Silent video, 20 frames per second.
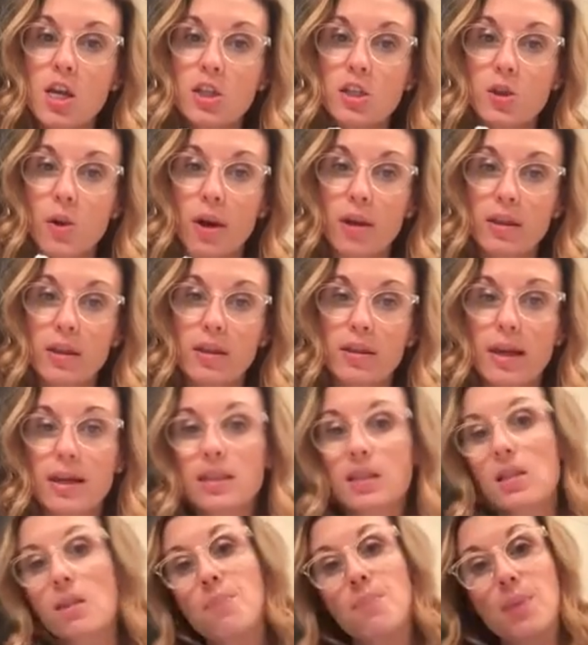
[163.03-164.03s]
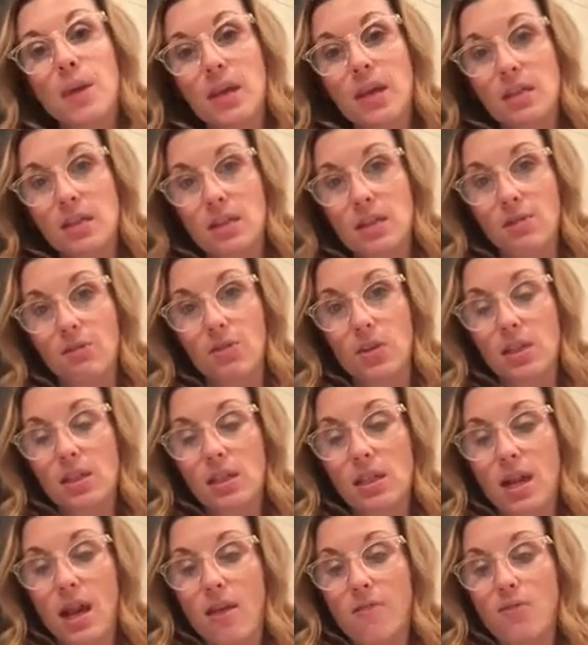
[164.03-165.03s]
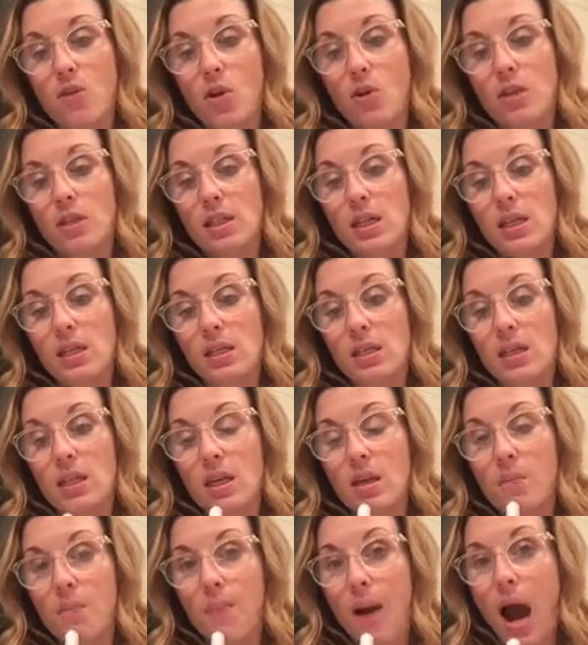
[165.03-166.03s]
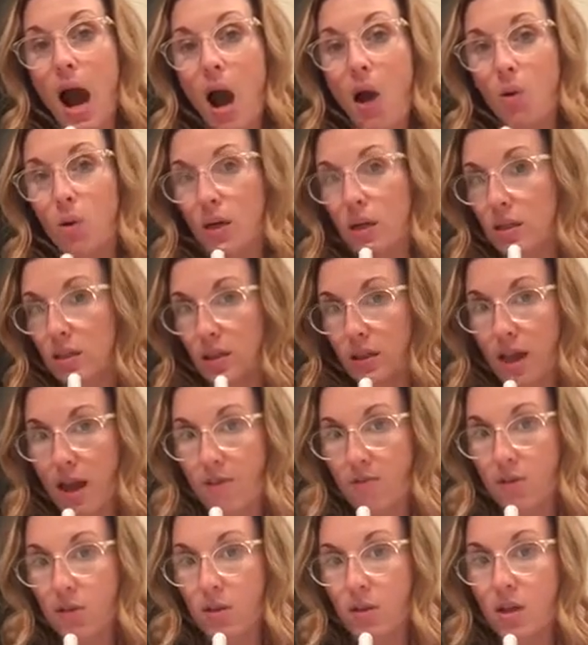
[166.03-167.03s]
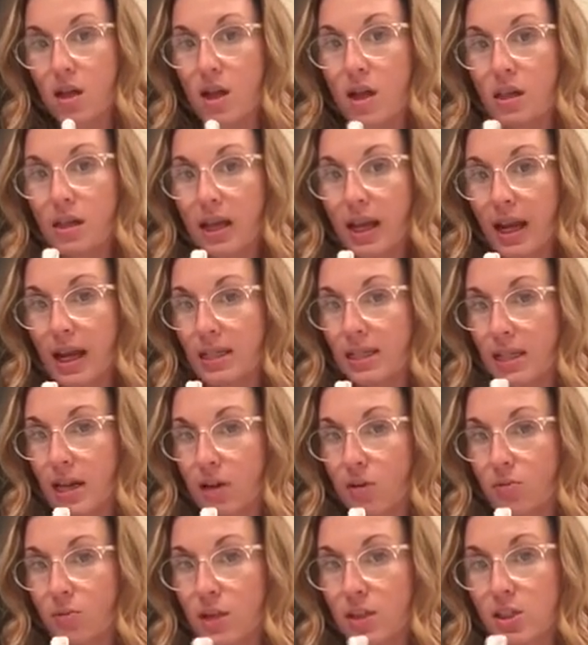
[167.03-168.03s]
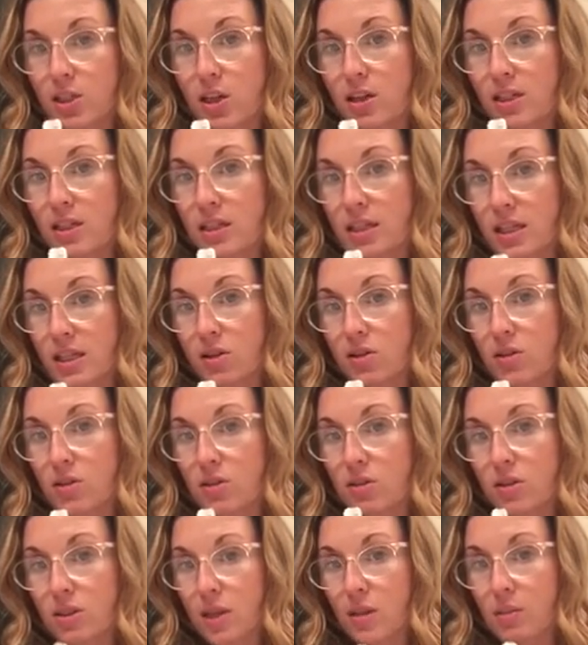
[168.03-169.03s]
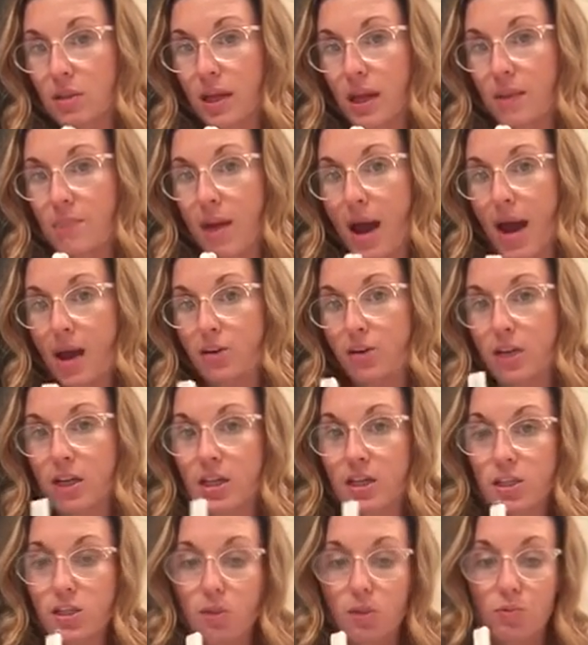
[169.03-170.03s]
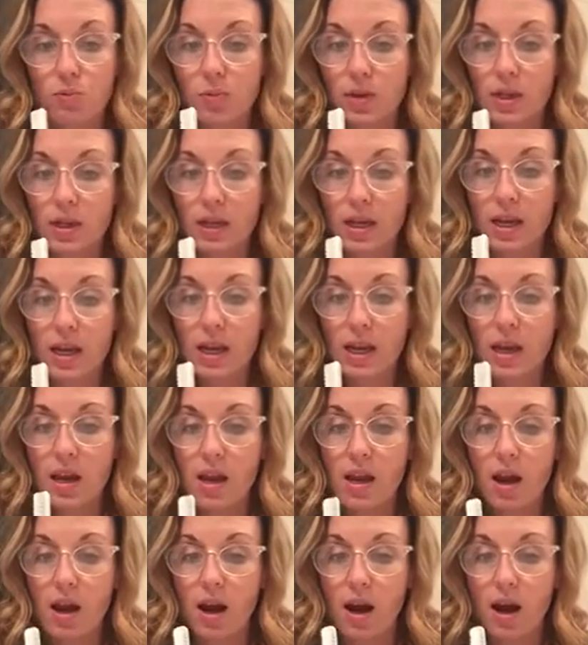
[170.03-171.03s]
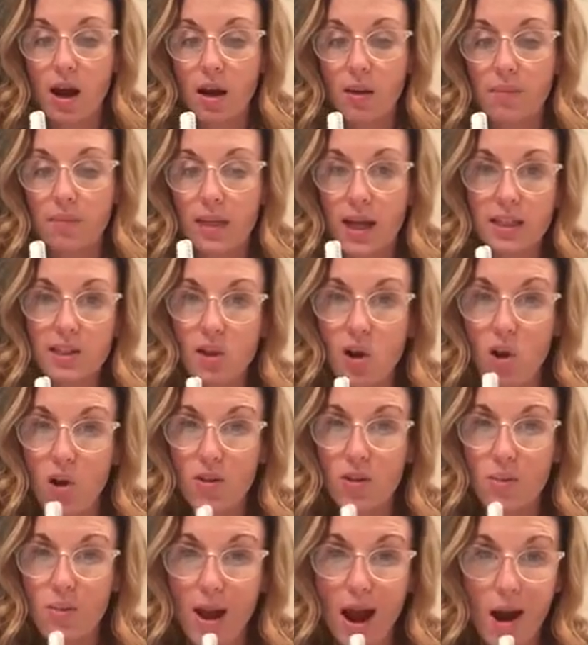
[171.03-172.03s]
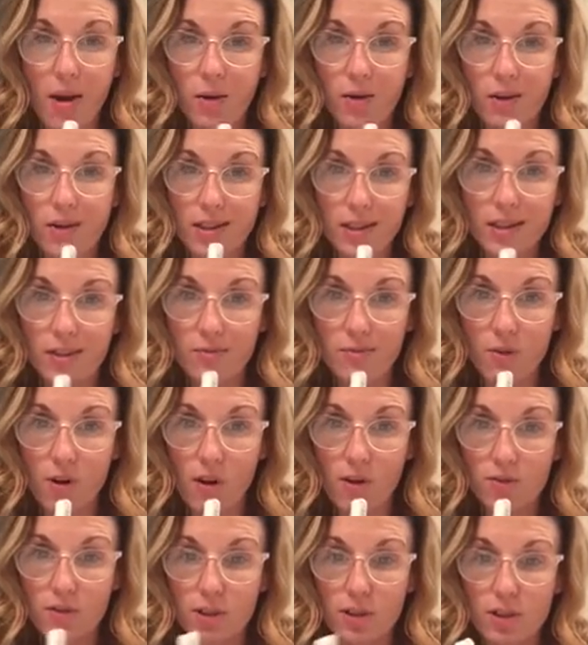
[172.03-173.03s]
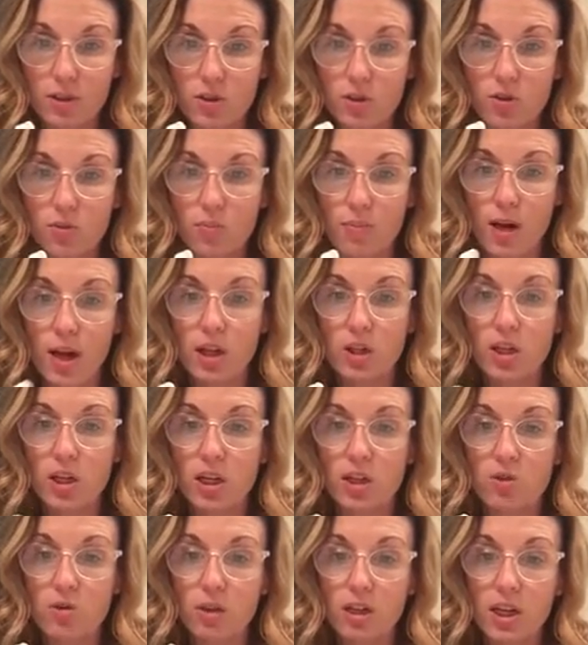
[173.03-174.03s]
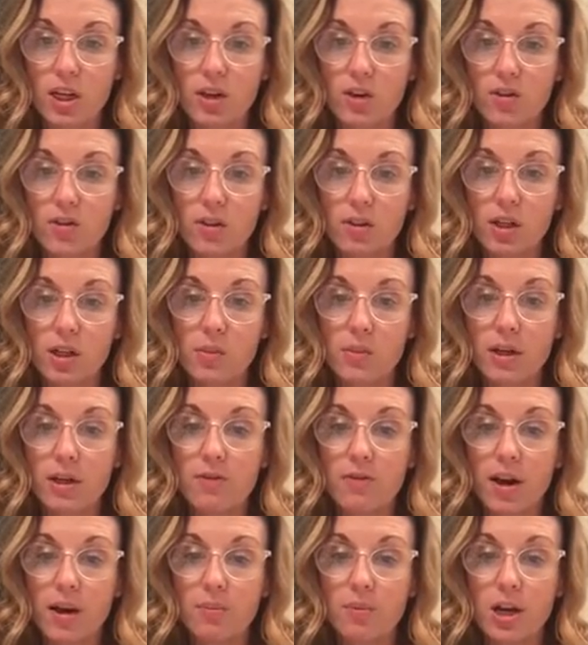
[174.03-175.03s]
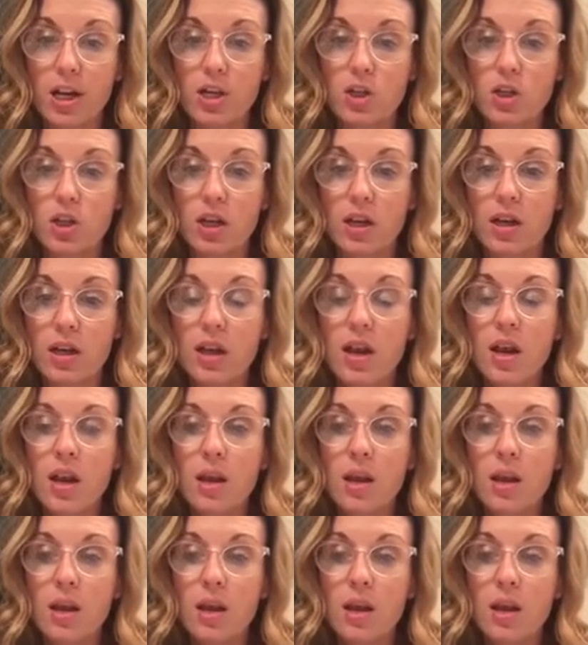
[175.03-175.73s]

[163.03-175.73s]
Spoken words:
So I think that's the biggest difference that I've noticed is the power level. Like I said, it runs on a single AA battery. So really, that's all the power that's involved in this toothbrush. And you could hear the little bit of vibration,